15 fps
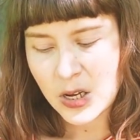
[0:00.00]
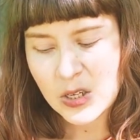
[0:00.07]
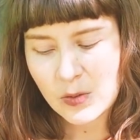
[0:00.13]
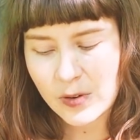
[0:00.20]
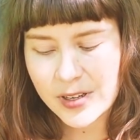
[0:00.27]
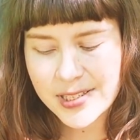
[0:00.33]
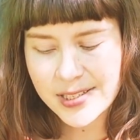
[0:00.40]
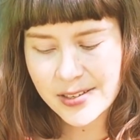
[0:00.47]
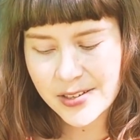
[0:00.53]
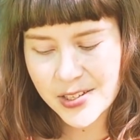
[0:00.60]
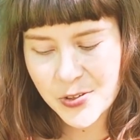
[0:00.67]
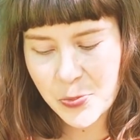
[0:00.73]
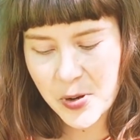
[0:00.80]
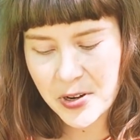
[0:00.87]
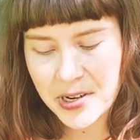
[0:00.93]
what's your
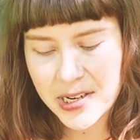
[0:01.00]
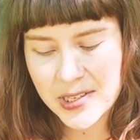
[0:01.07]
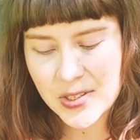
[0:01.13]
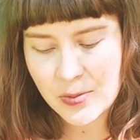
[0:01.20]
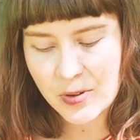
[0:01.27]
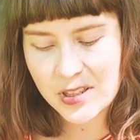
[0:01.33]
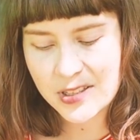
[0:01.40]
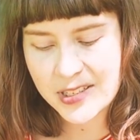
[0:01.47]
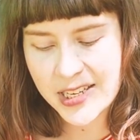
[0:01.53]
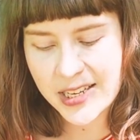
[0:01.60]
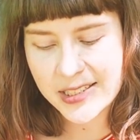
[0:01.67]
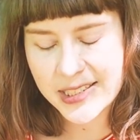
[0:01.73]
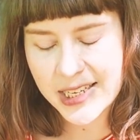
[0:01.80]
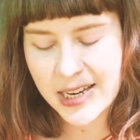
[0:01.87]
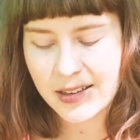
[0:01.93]
experience with
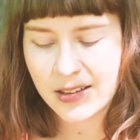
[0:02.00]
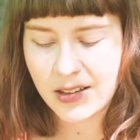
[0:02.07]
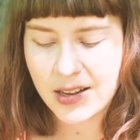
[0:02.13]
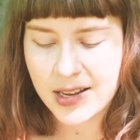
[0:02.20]
Tictail